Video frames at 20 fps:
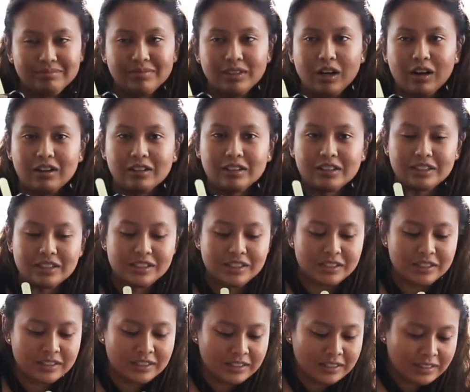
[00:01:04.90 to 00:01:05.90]
college.
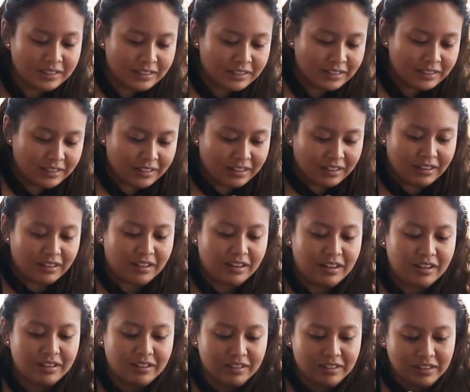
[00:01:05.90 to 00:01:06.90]

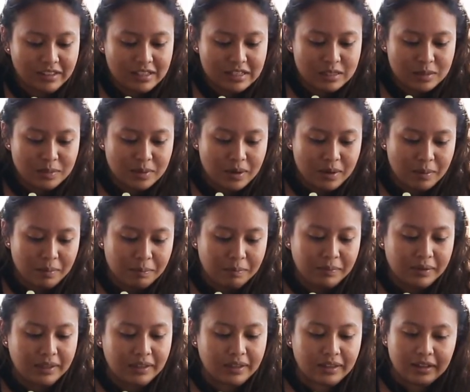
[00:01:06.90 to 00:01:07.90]
Other things about
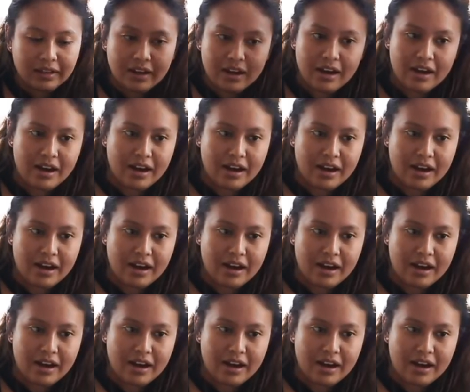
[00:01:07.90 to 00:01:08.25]
me,